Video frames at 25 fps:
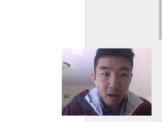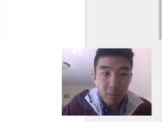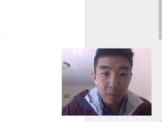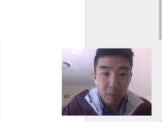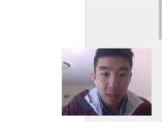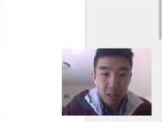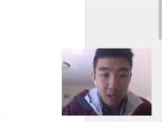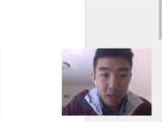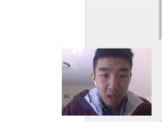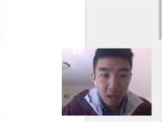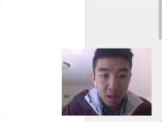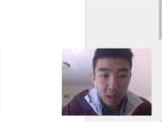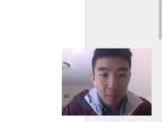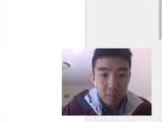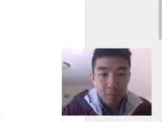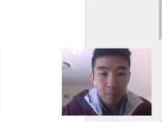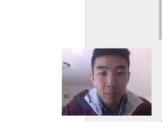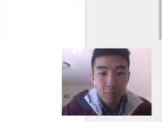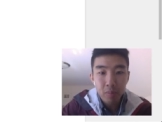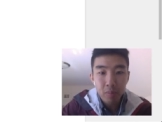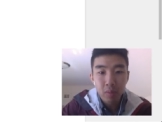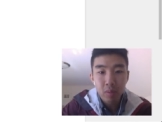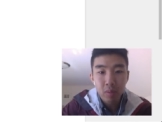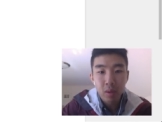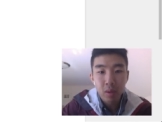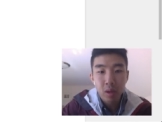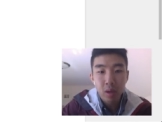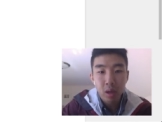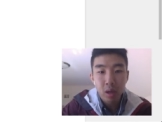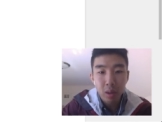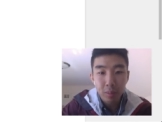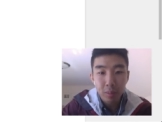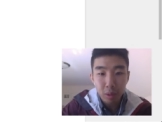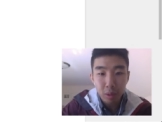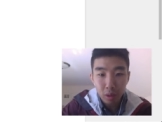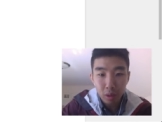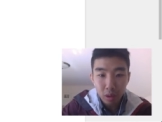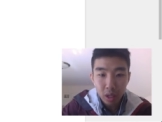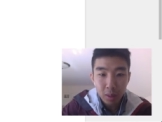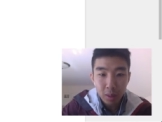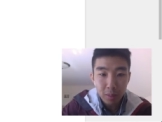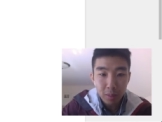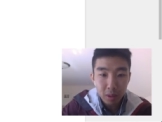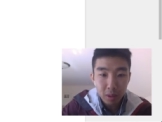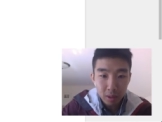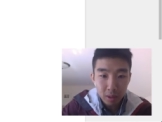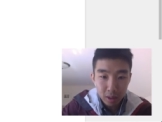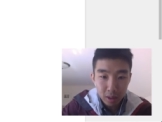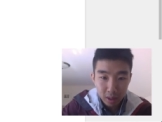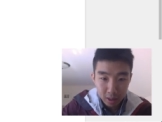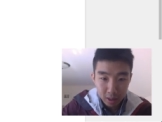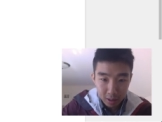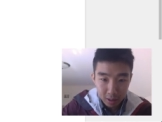to become a programmer.